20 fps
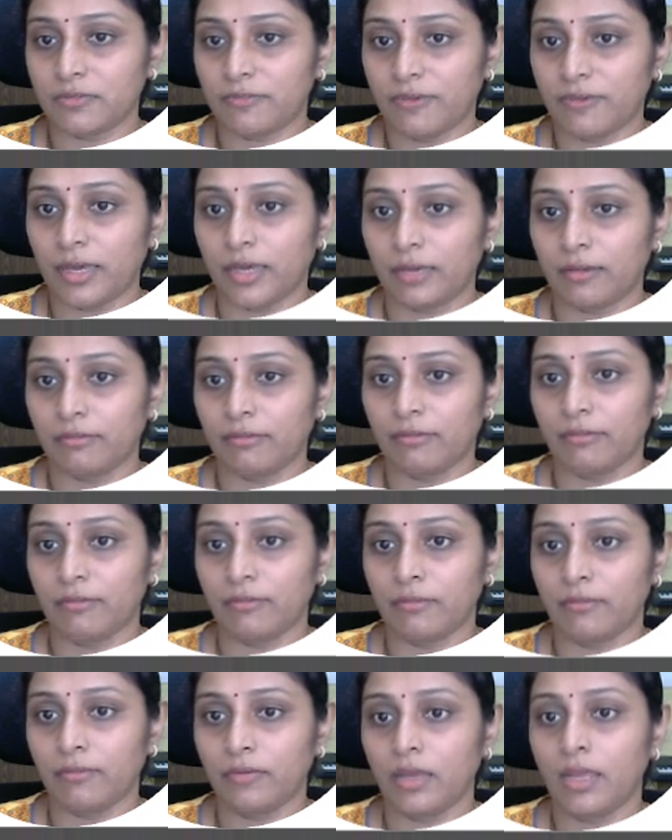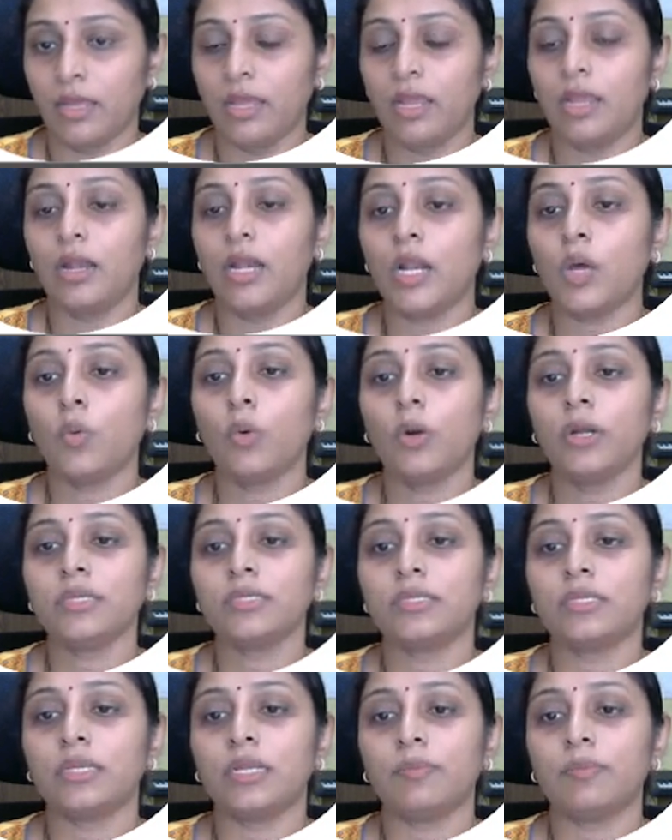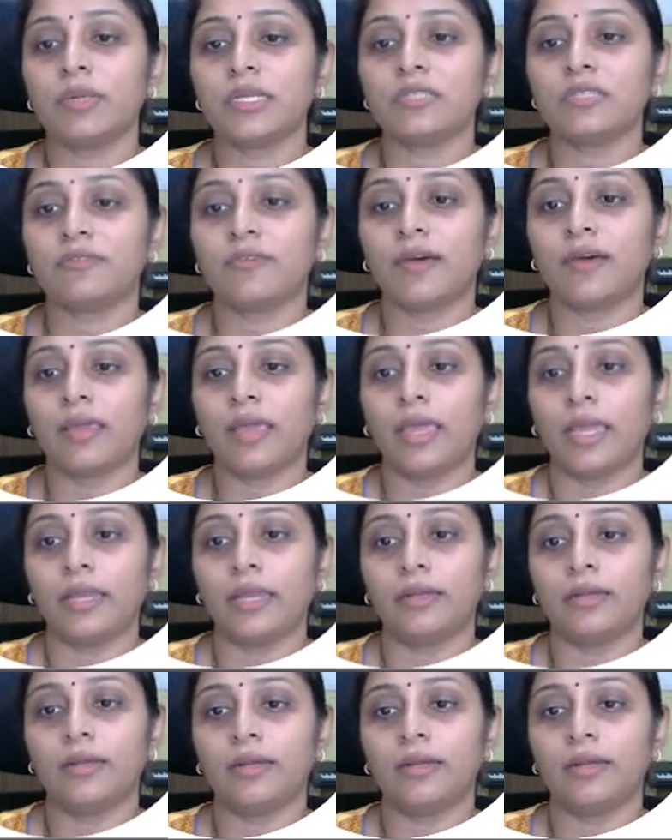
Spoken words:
5. Now what is 3 plus 5? 8.